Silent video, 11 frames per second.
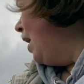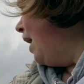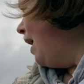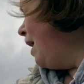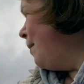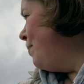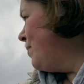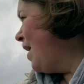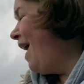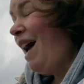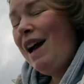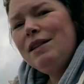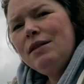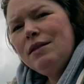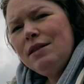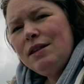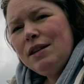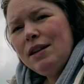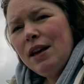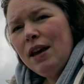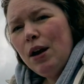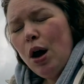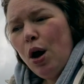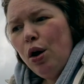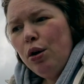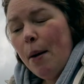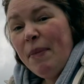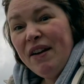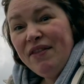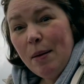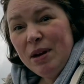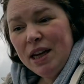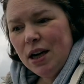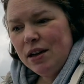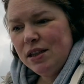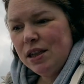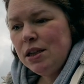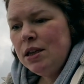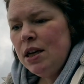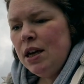And on my family garden,